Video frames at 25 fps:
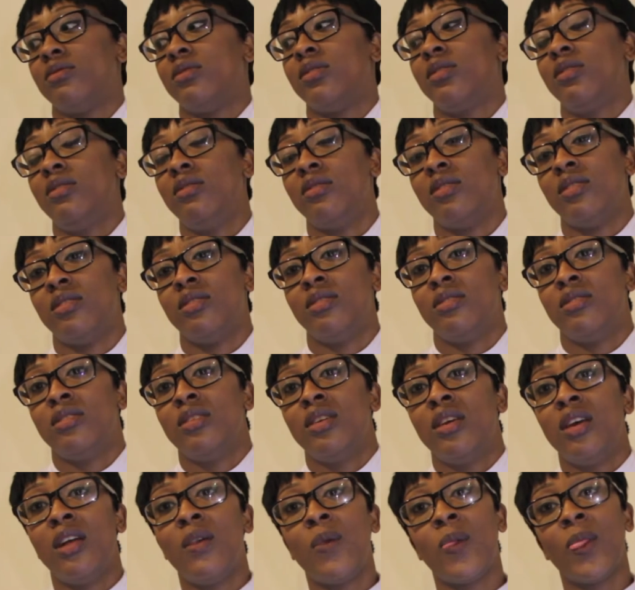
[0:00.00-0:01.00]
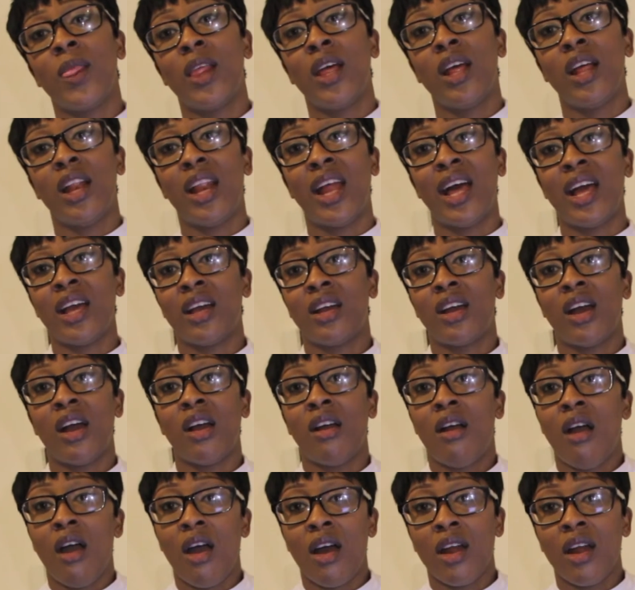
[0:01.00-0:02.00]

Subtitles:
I don't know, like, I